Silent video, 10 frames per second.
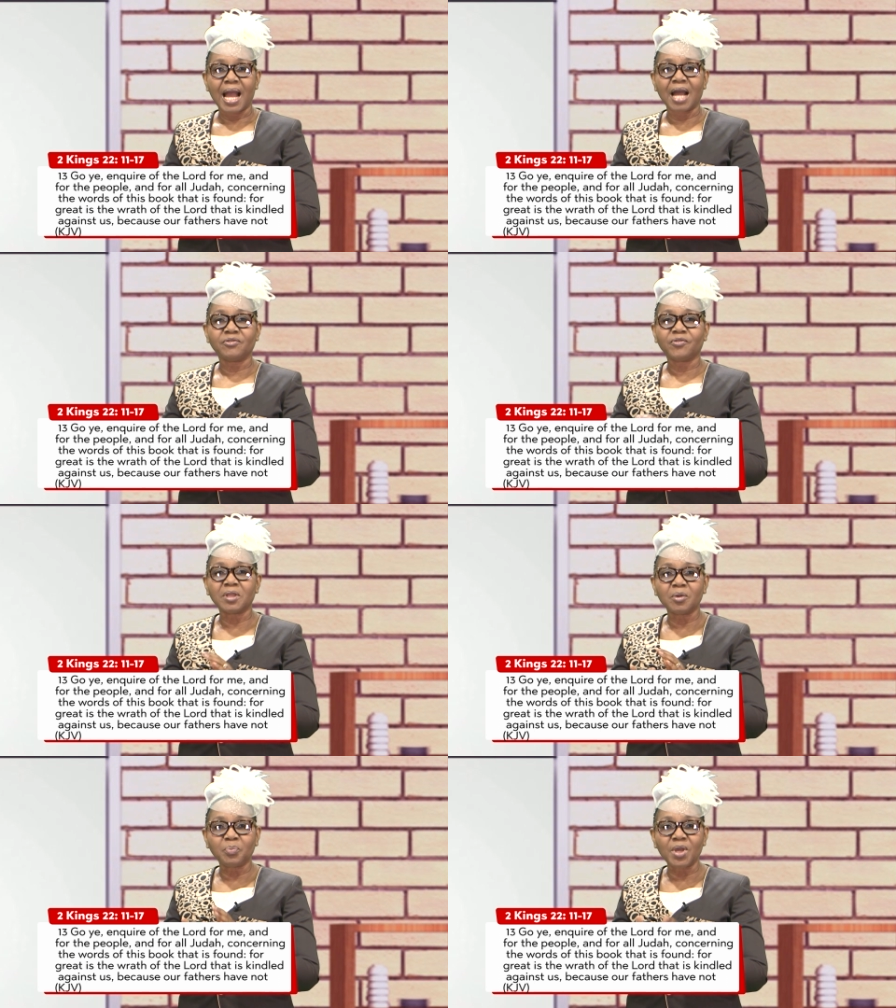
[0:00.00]
and for
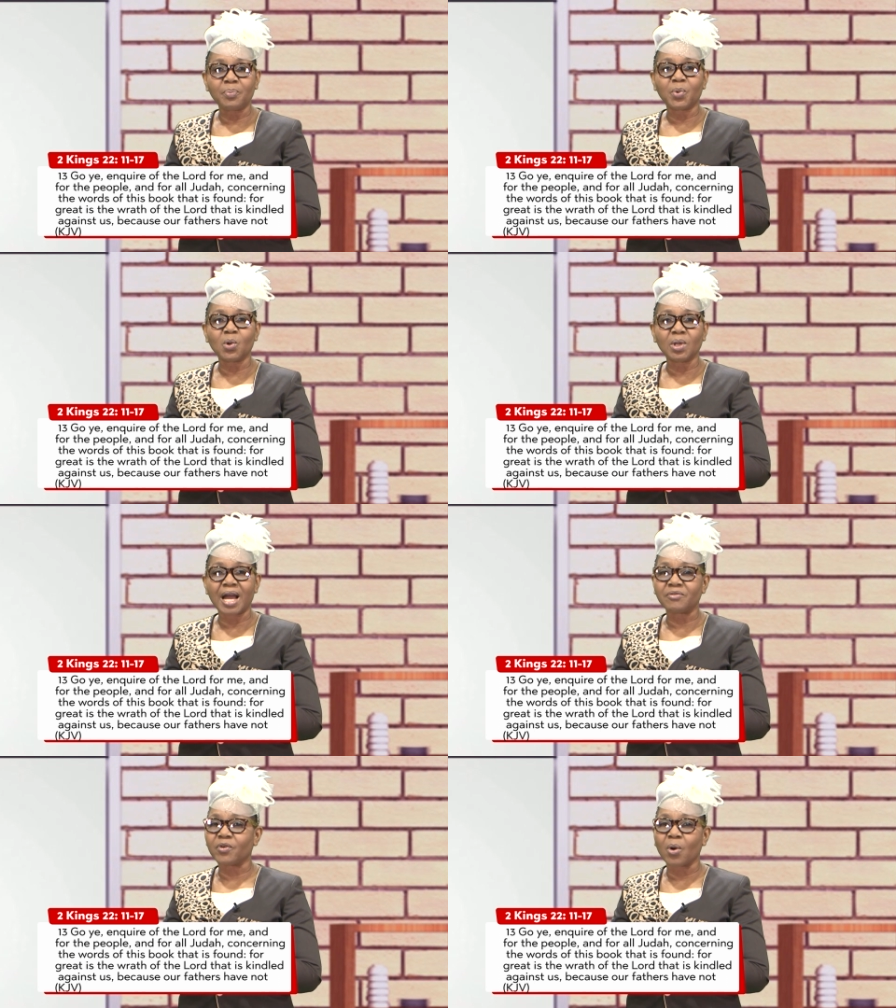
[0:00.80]
the people
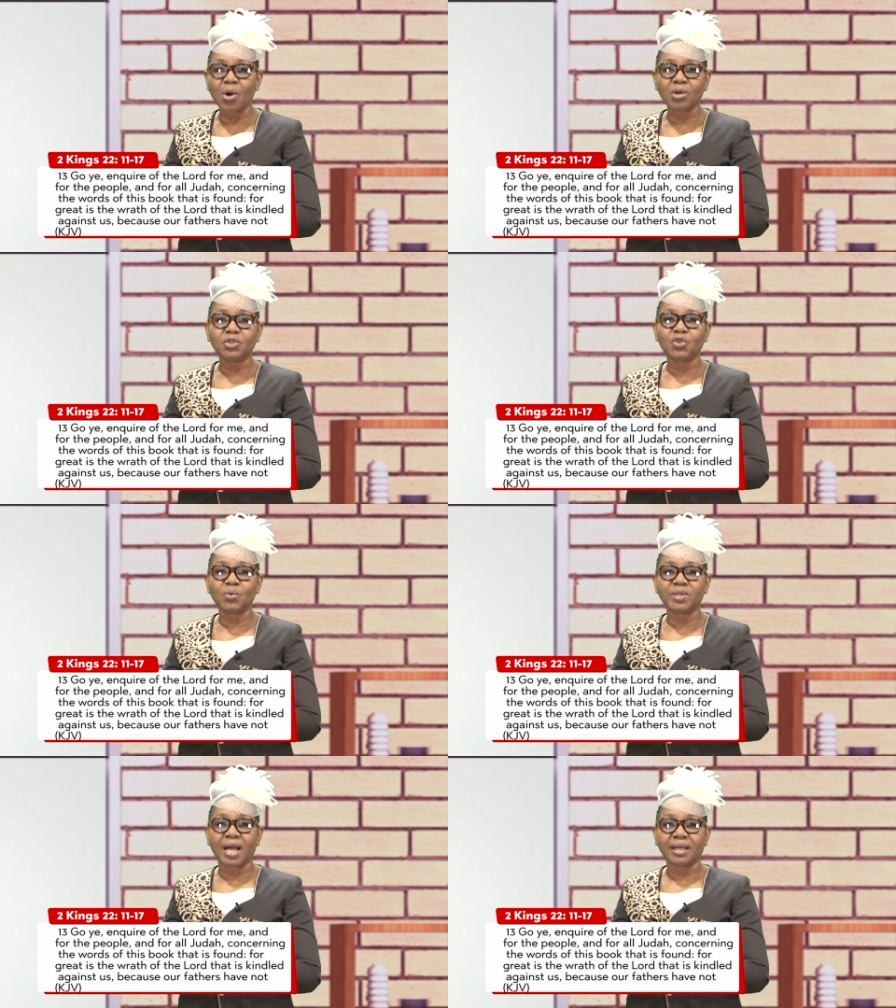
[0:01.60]
and for all
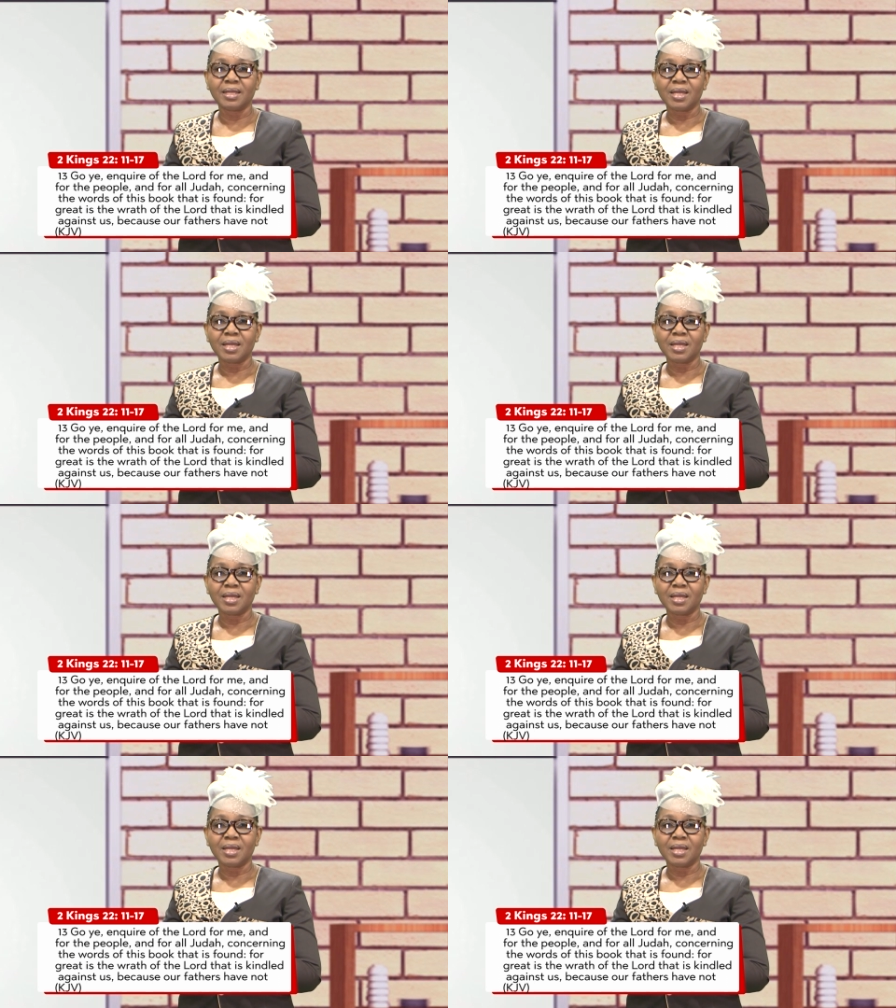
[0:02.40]
Judah